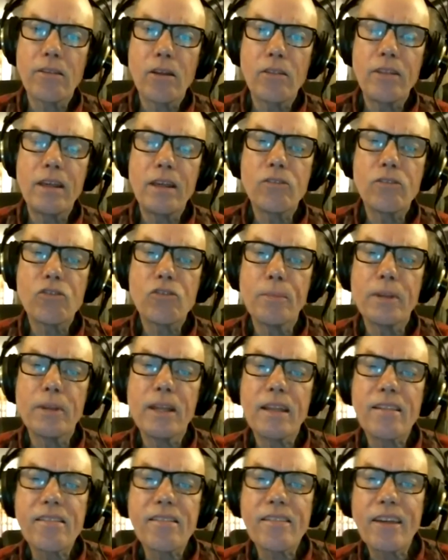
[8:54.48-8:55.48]
instrument
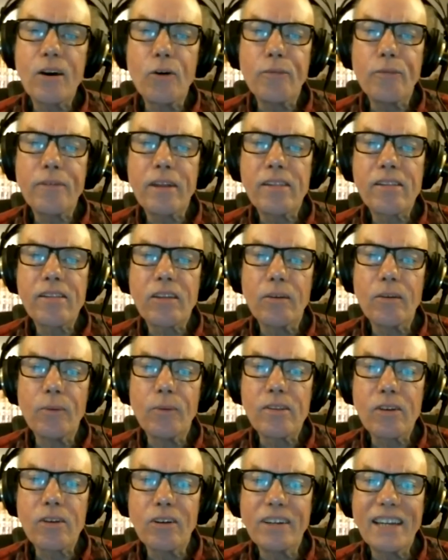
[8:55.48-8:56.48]
itself, it's
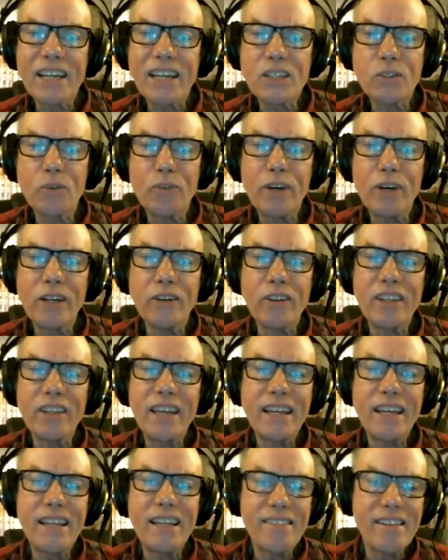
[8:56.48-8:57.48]
got national written on the
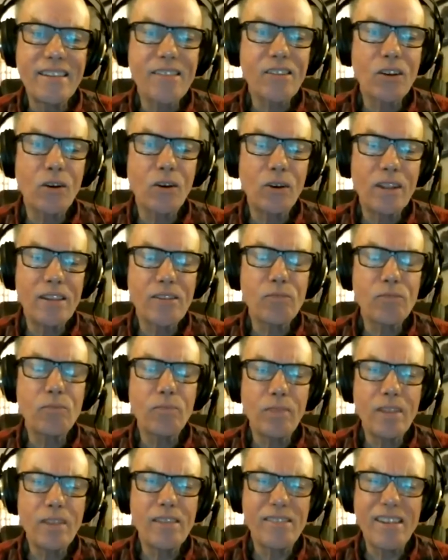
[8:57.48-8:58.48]
end. Is
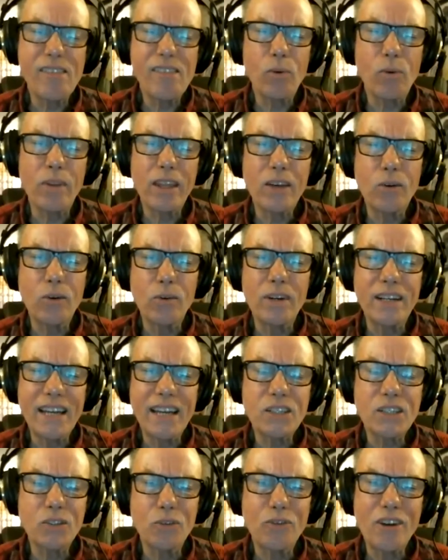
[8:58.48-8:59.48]
this what they call a
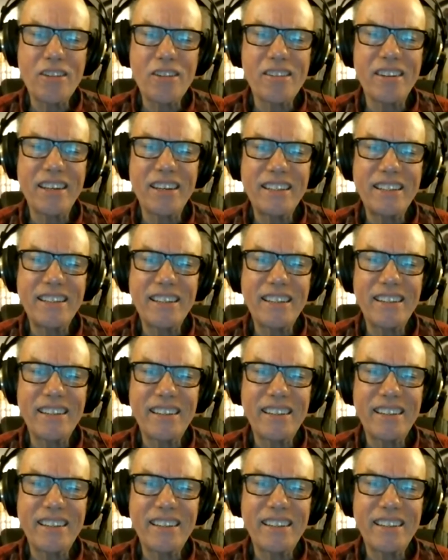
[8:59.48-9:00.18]
national resonator?